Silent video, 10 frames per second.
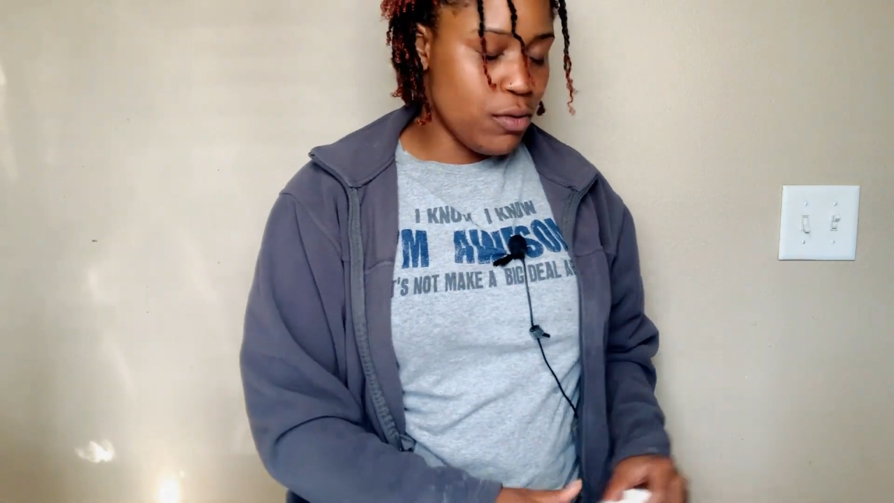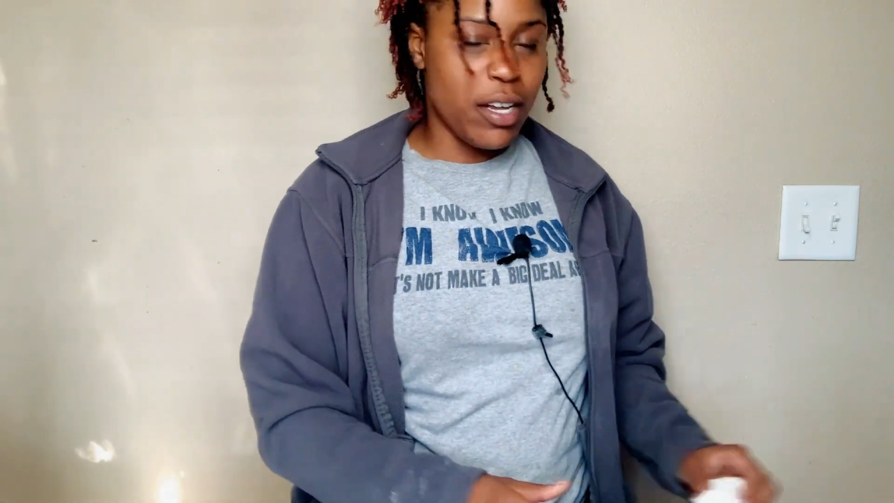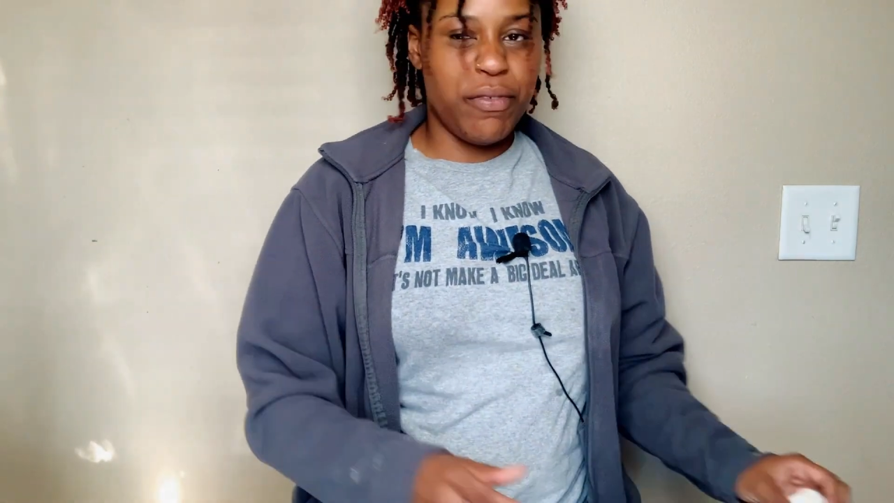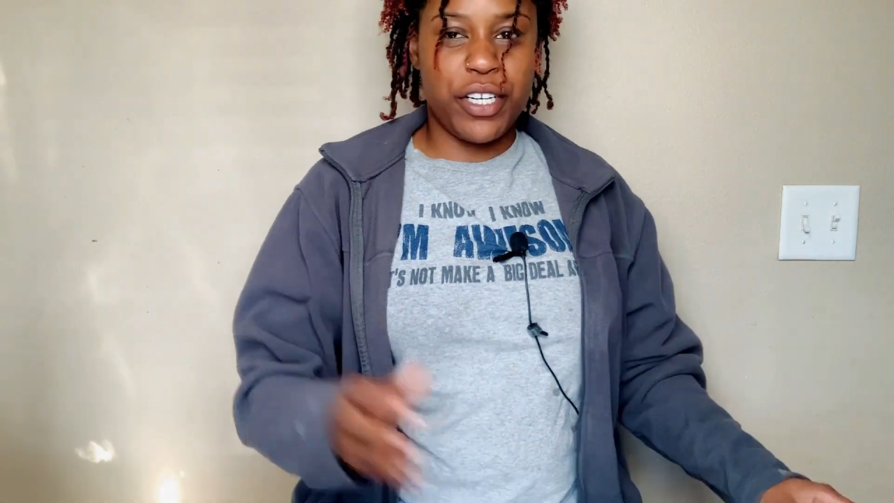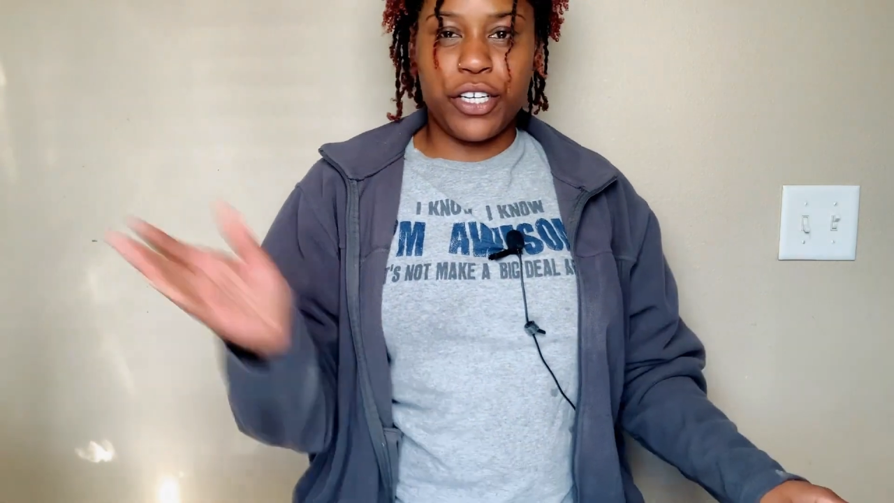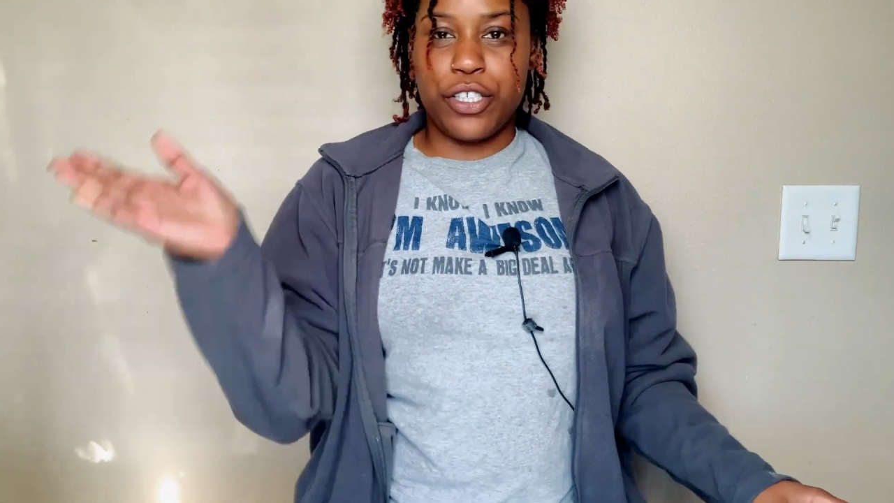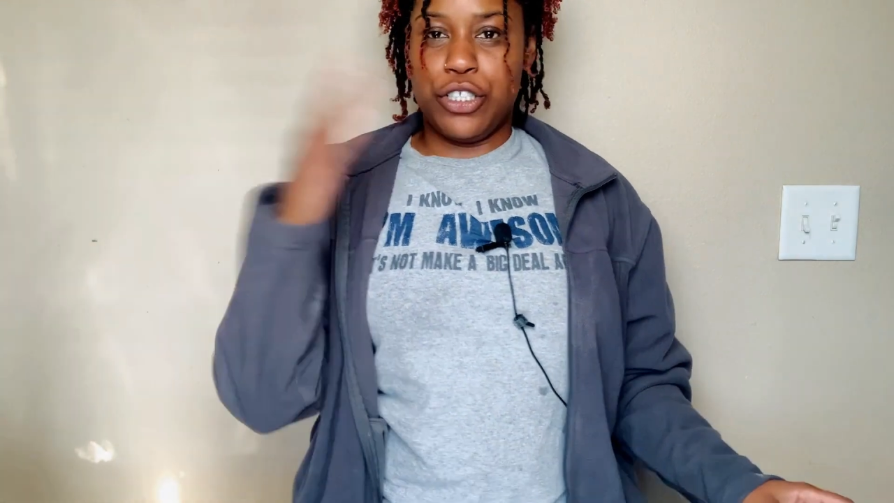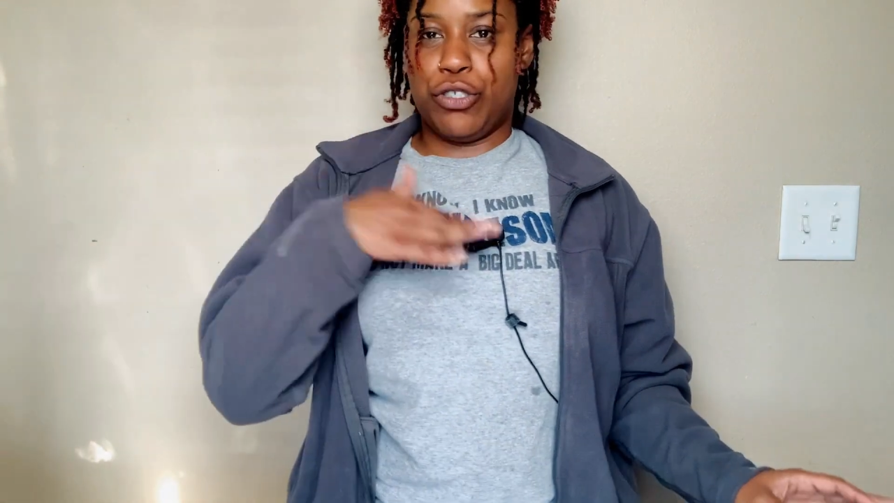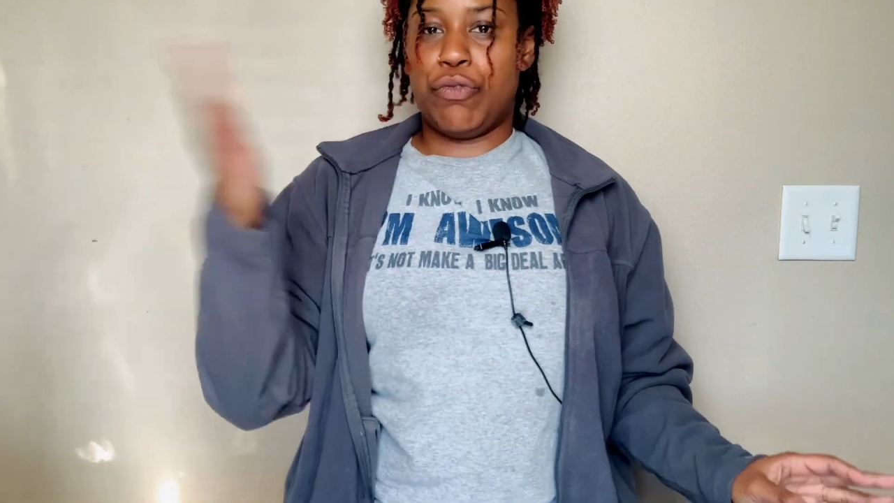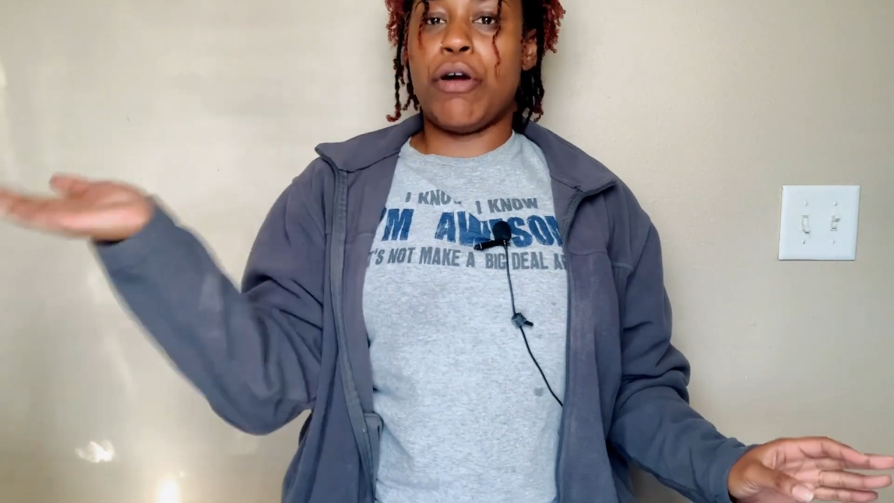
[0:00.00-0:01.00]
Ooh, that vinegar
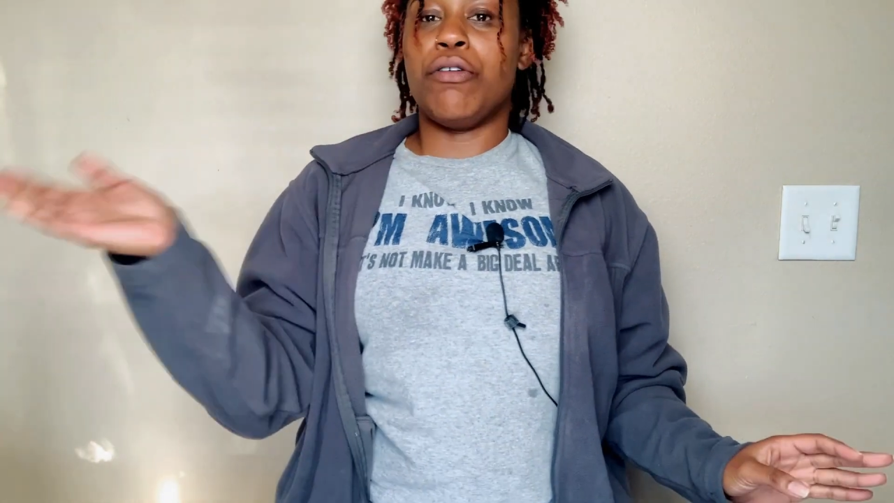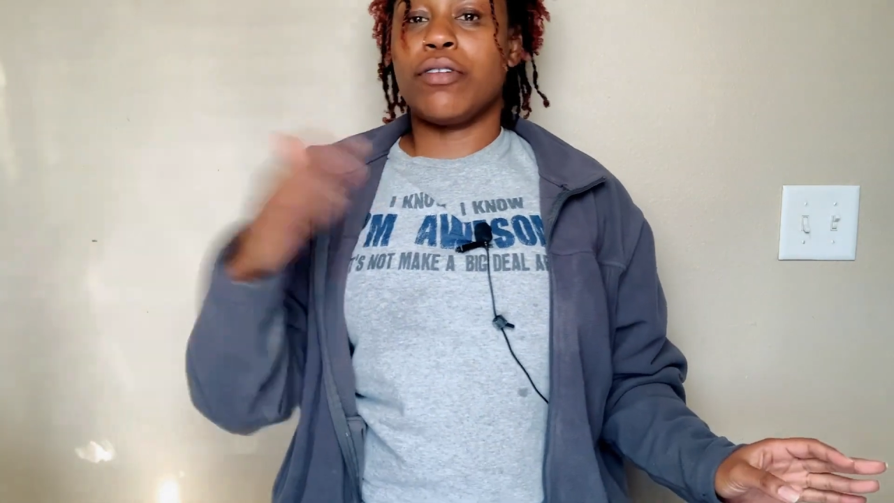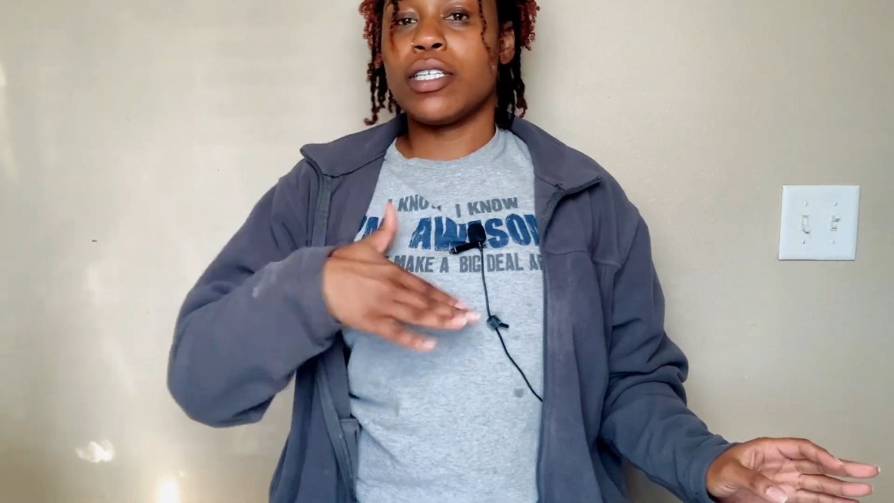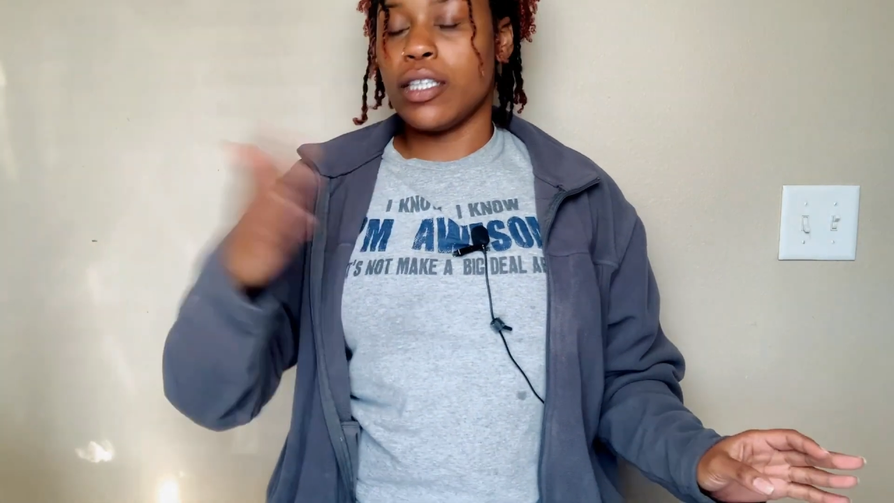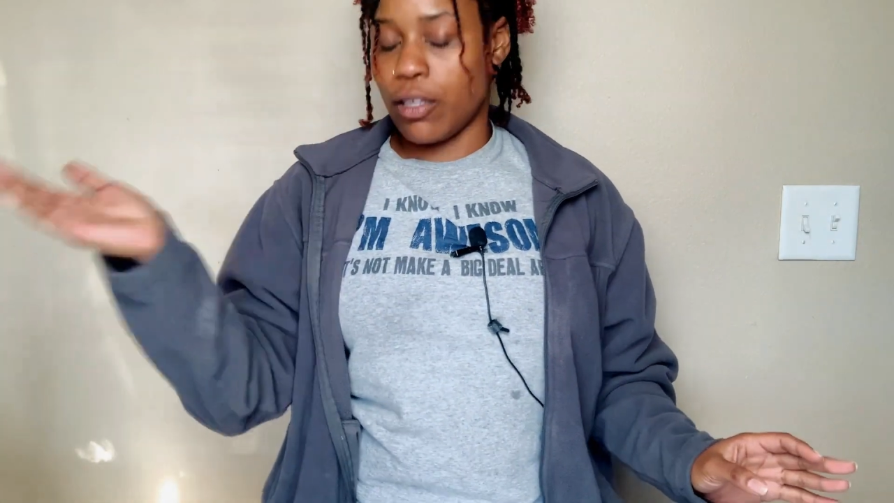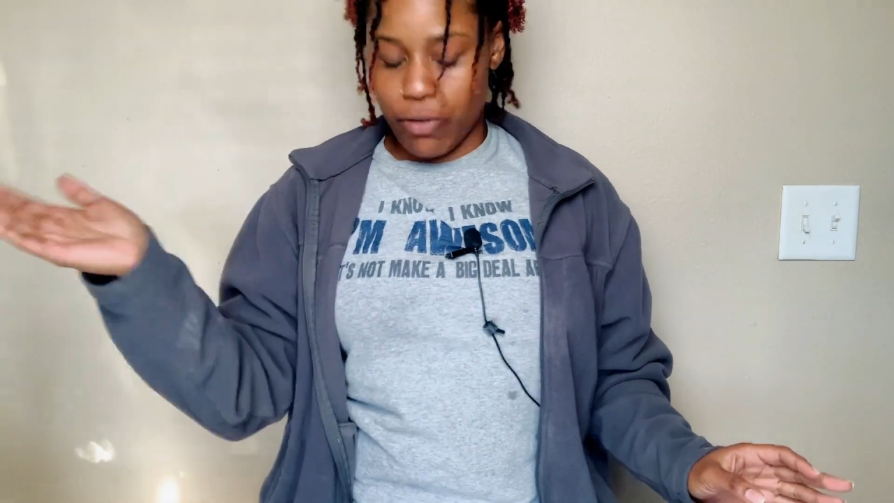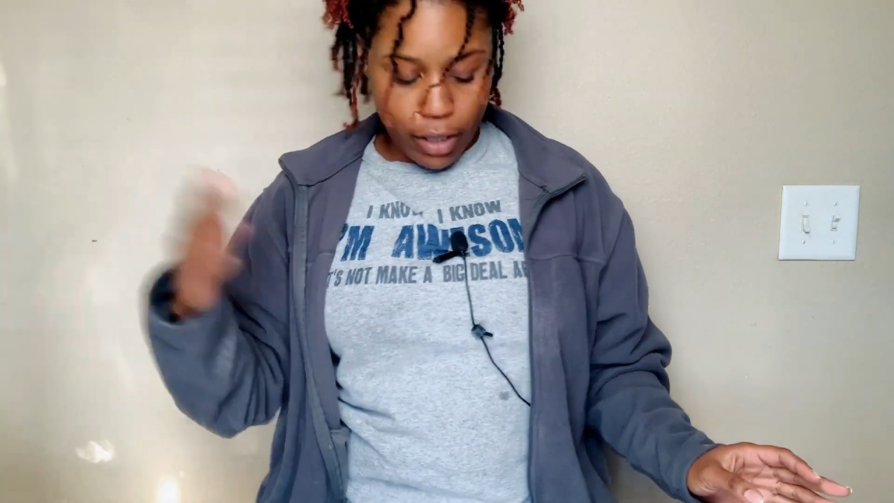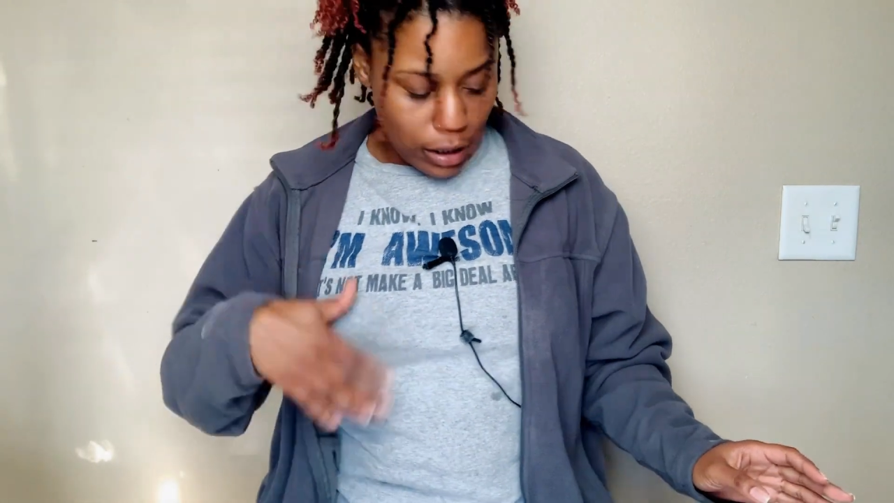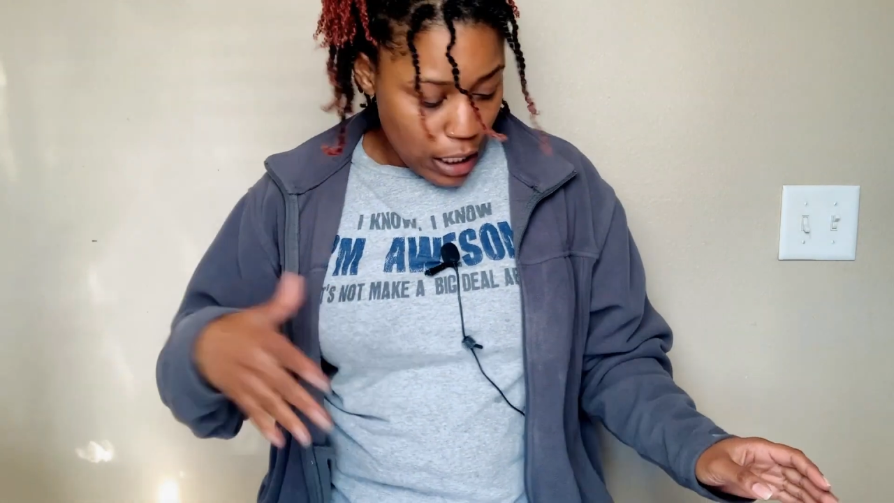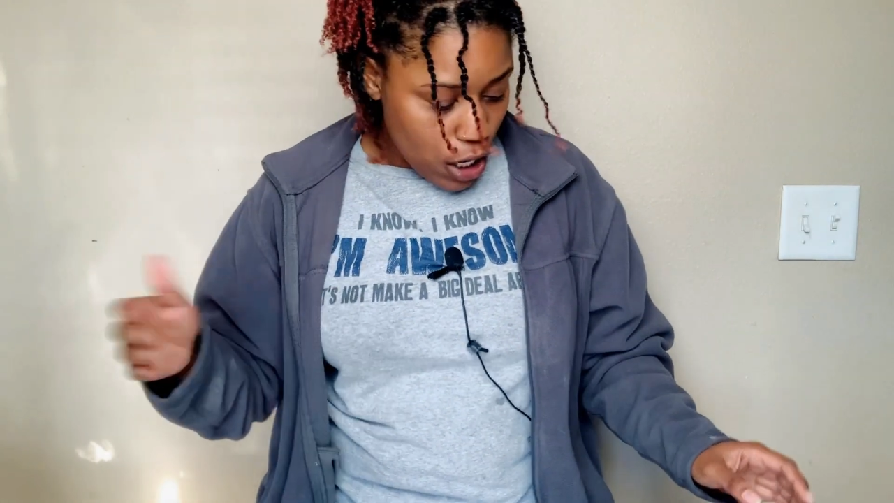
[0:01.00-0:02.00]
is strong, good Lord.